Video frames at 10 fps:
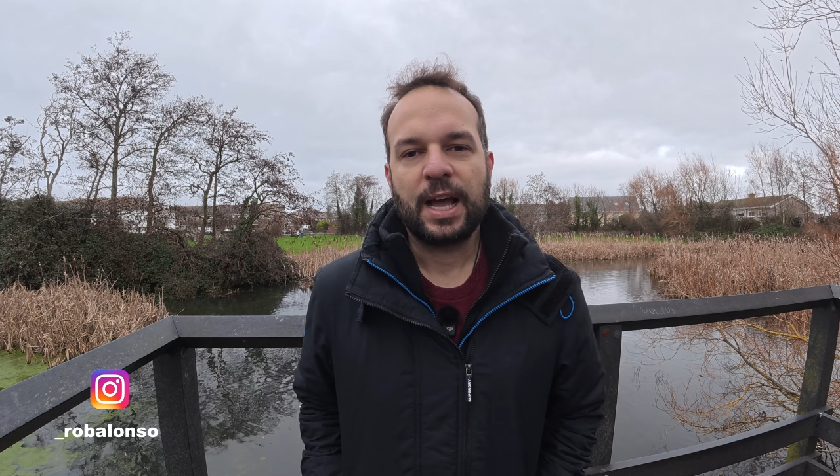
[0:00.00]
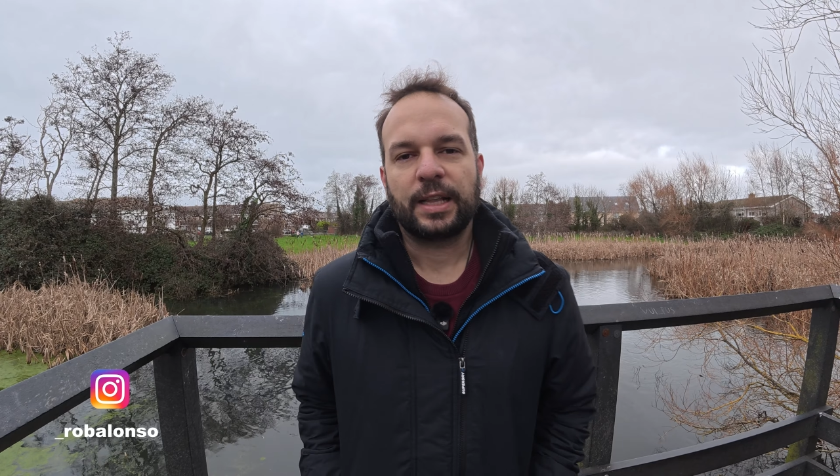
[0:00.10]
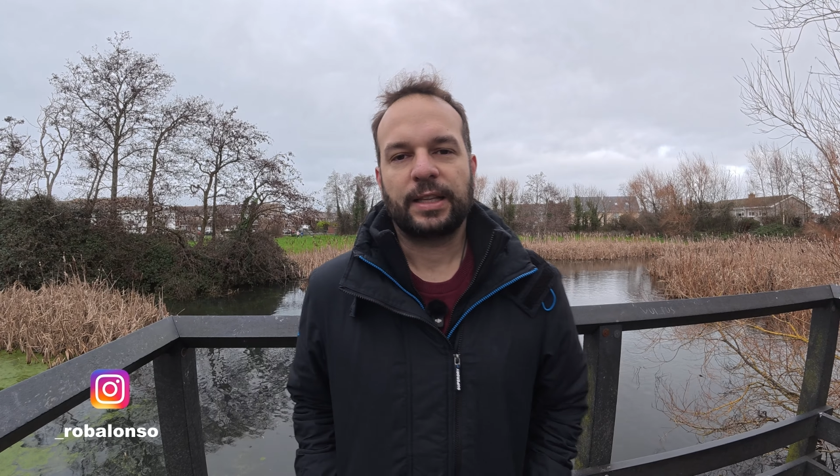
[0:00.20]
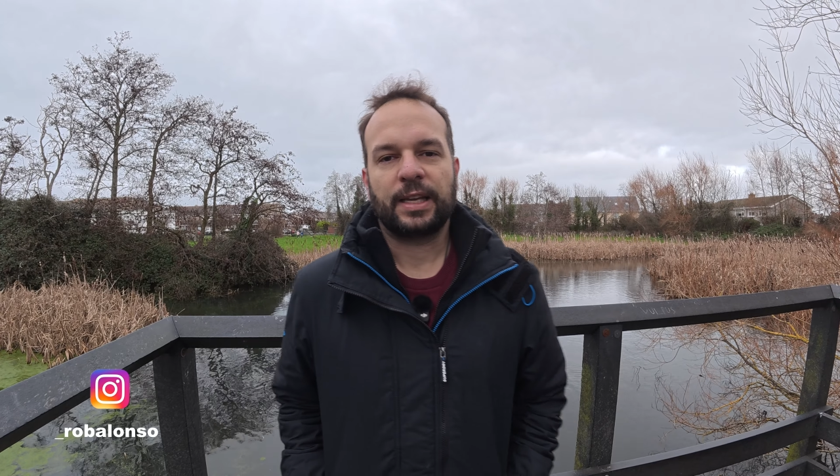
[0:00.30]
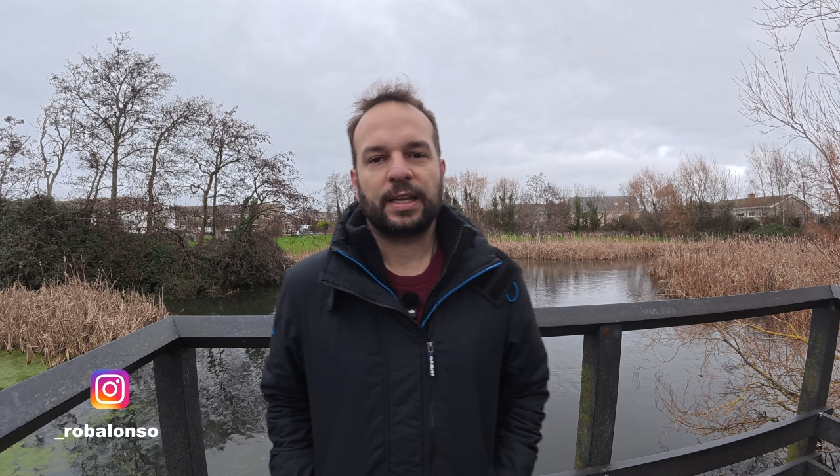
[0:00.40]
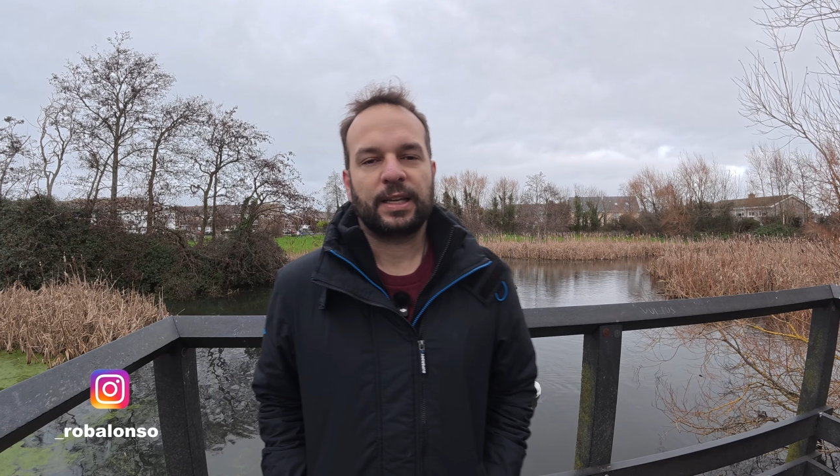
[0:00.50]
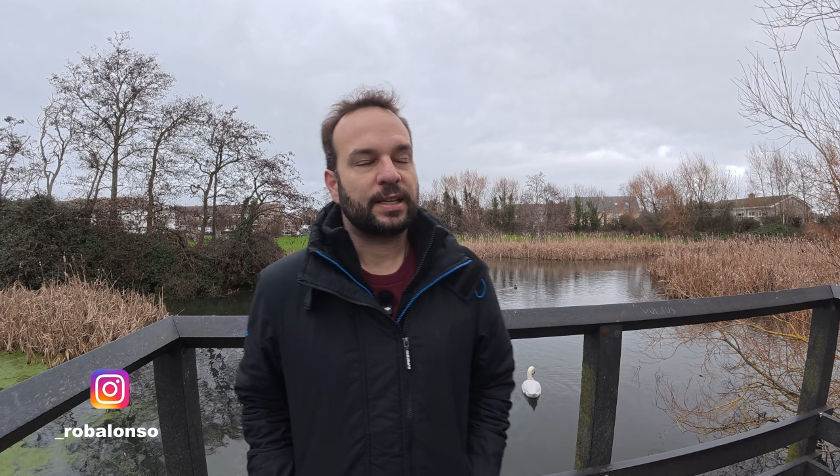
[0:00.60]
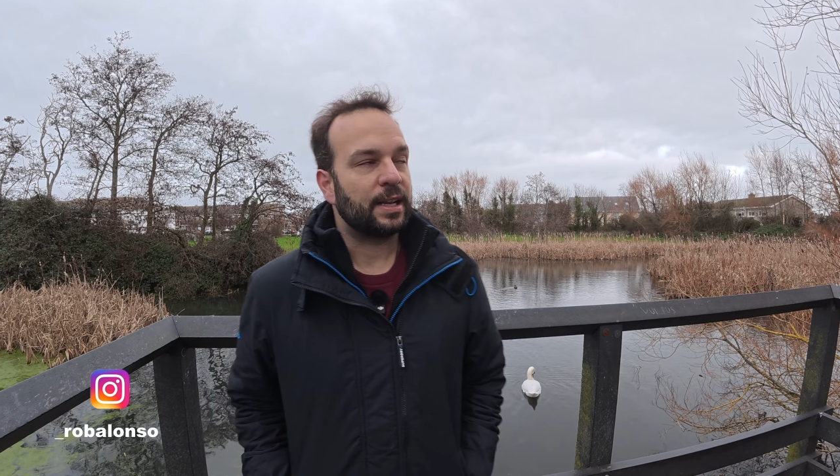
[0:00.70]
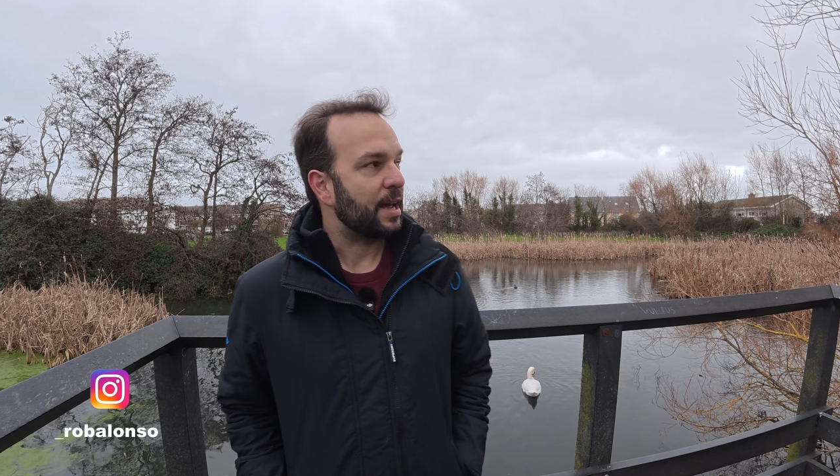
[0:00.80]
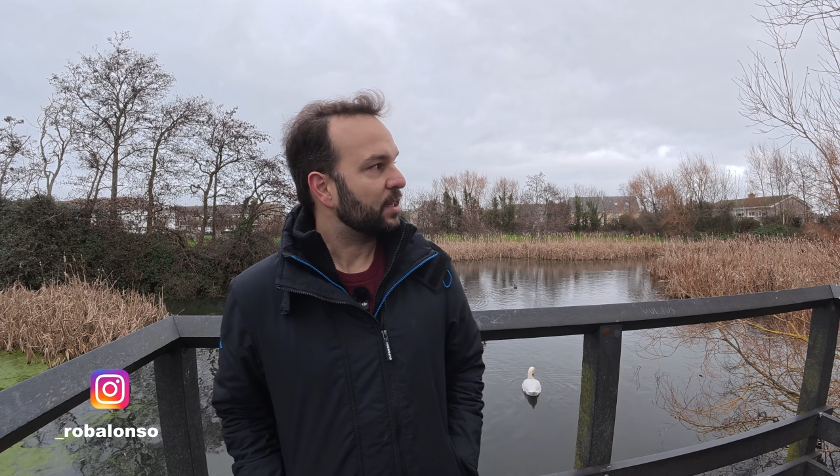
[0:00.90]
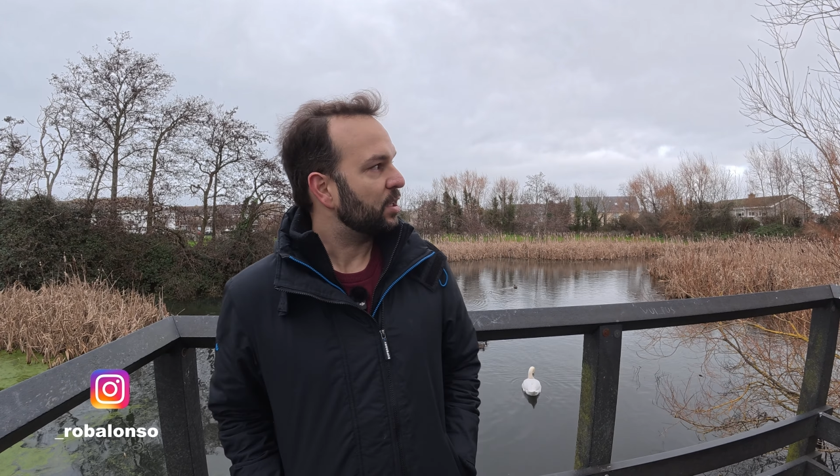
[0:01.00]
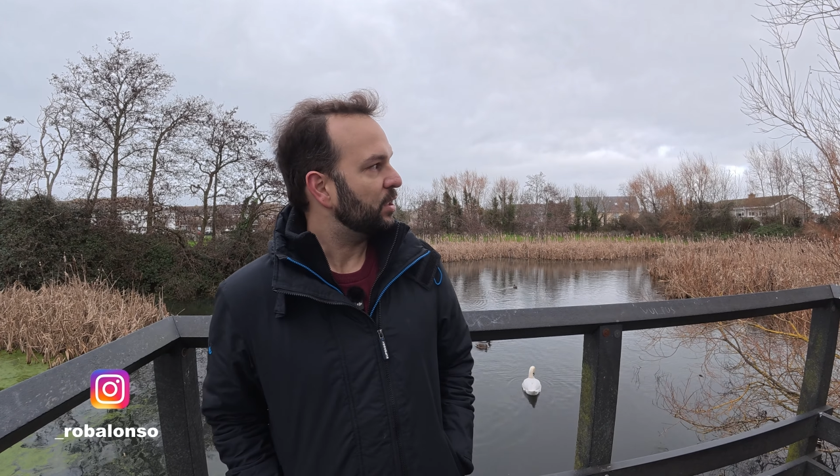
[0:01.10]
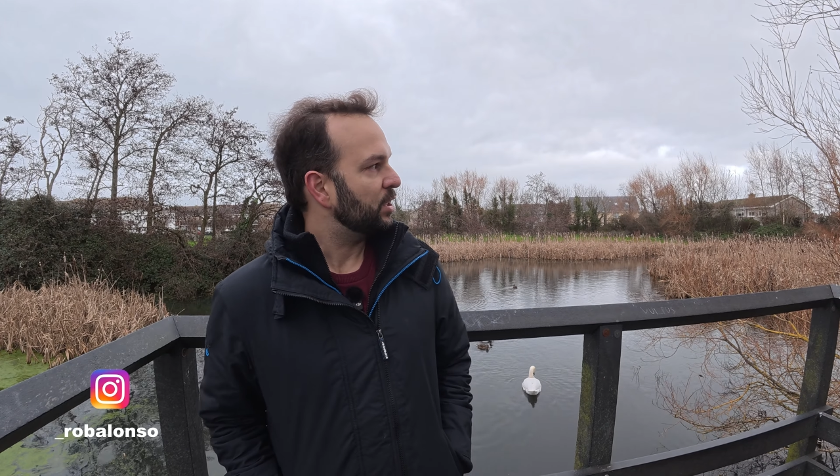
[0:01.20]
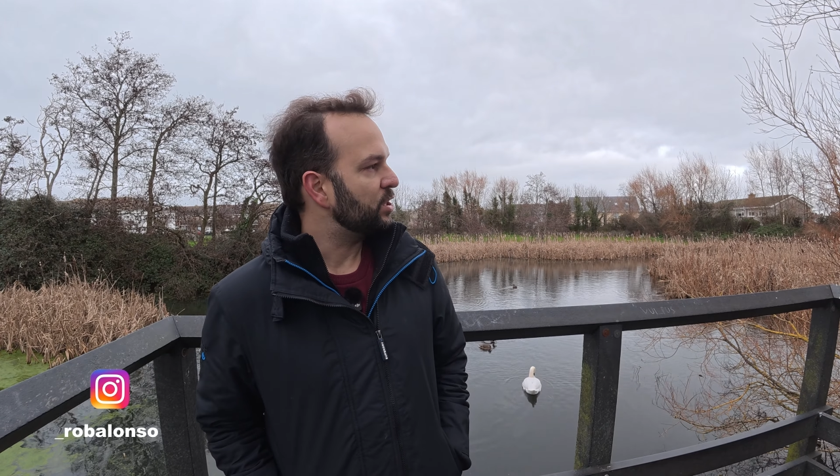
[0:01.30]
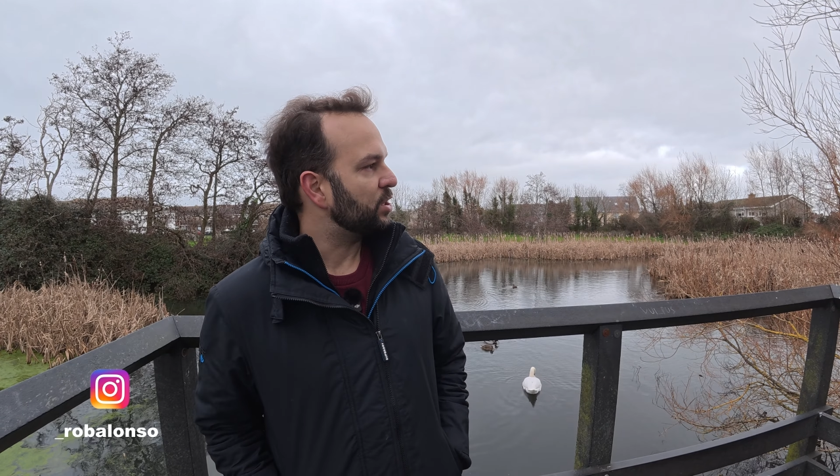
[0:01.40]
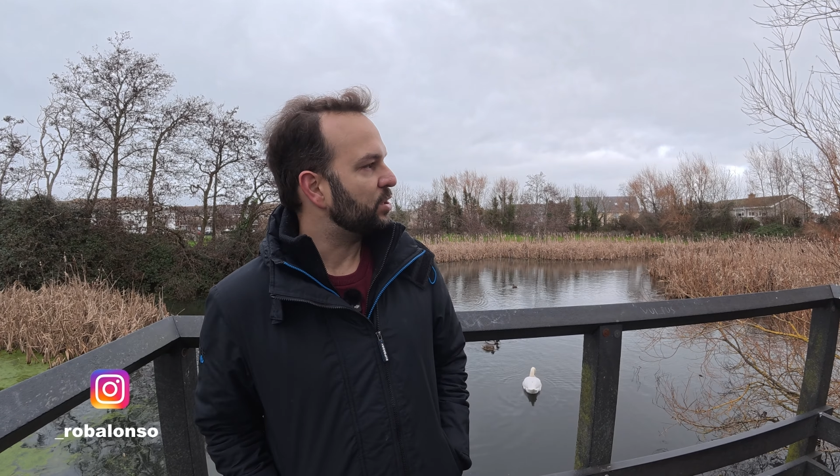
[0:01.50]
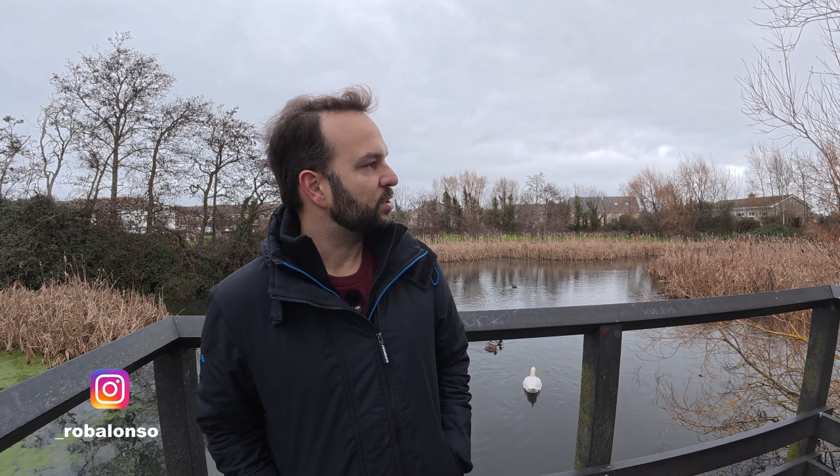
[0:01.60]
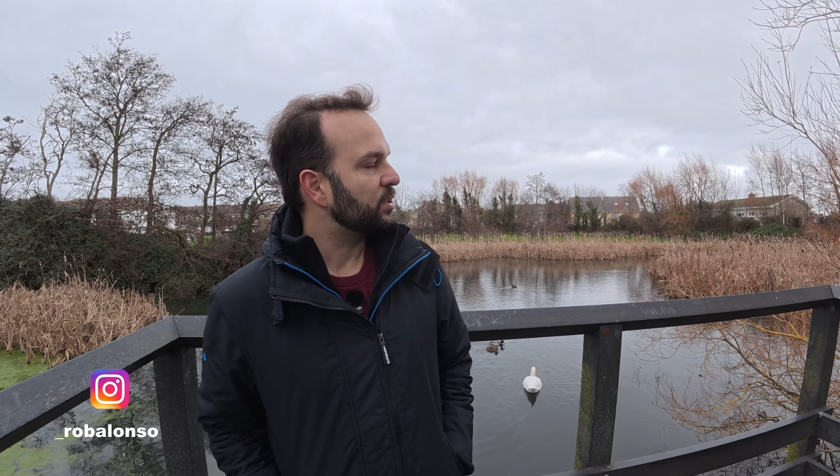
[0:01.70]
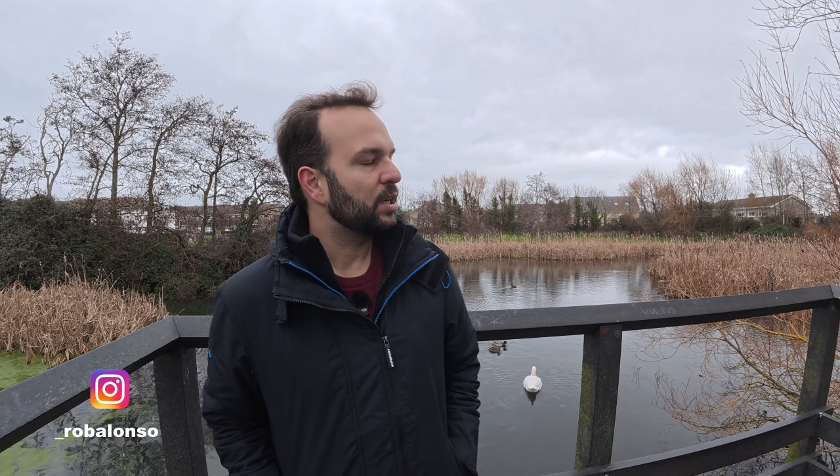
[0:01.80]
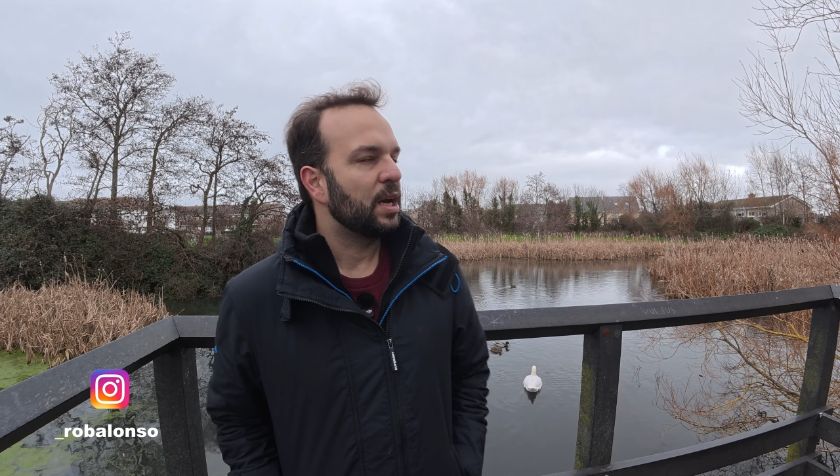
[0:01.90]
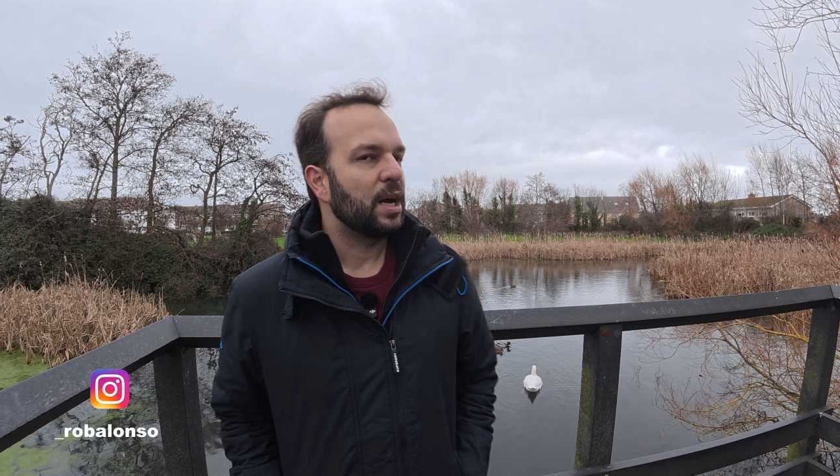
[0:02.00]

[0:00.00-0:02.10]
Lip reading: the light conditions,